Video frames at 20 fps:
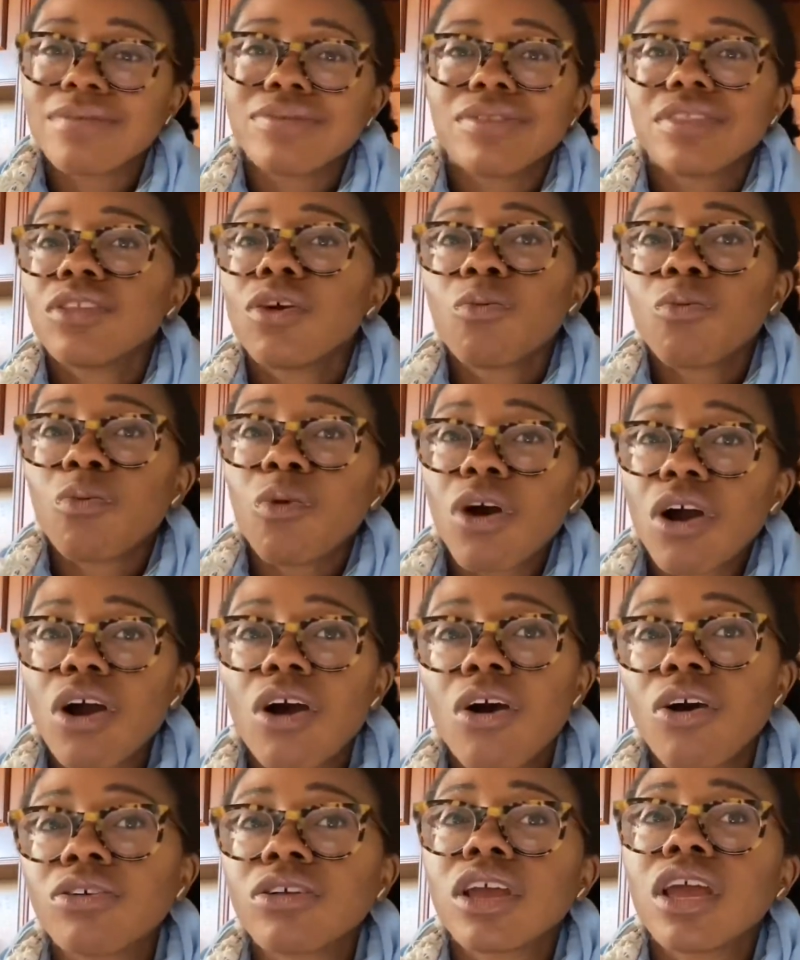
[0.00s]
The
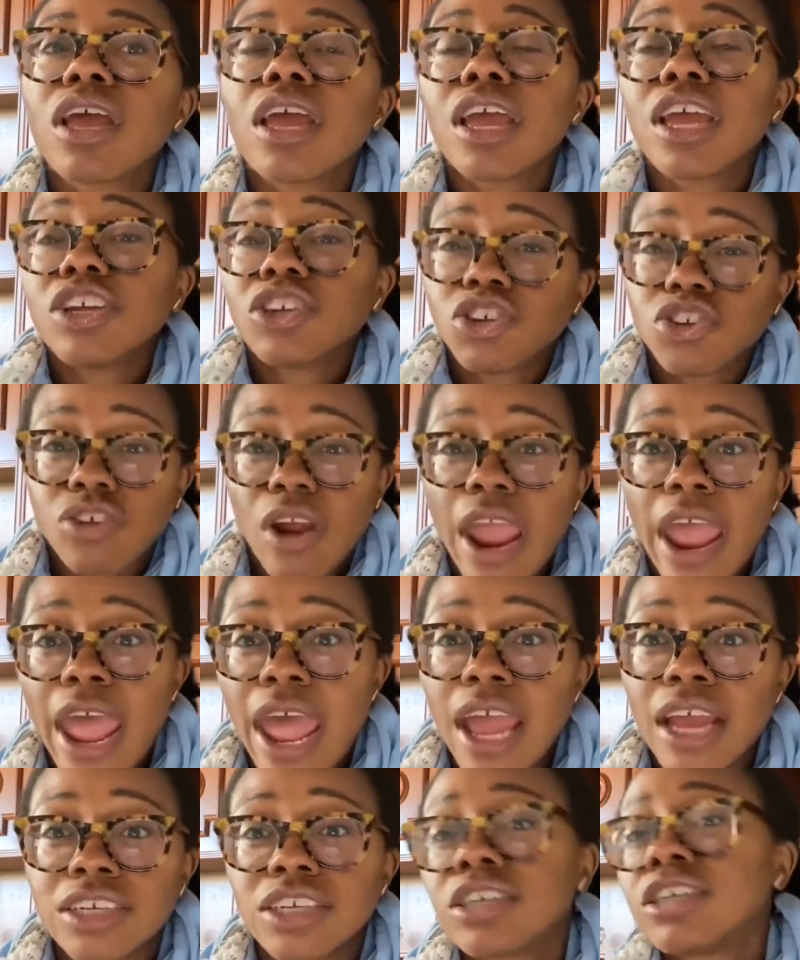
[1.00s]
world is
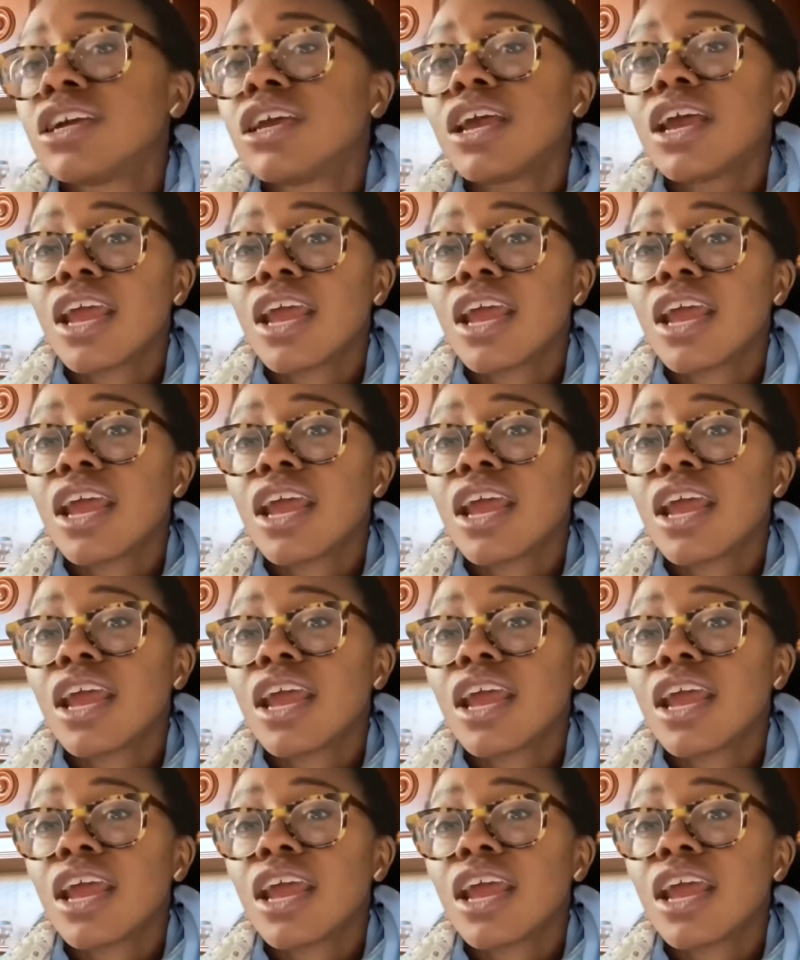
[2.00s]
trash,